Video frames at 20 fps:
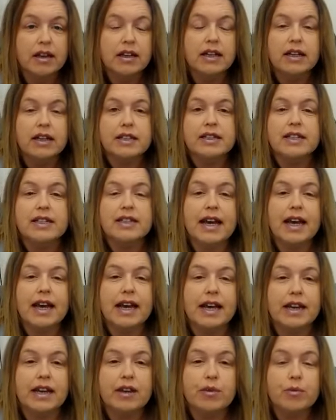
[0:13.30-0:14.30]

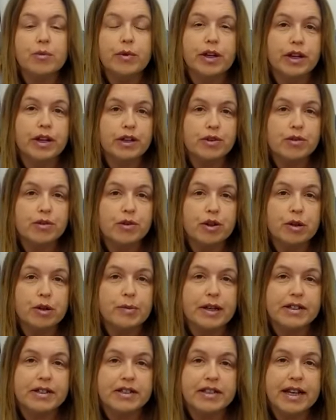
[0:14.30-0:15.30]
Today we're going to talk
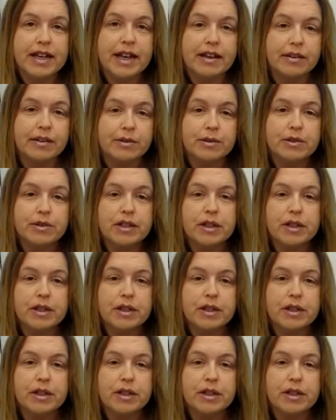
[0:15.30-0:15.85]
about sales,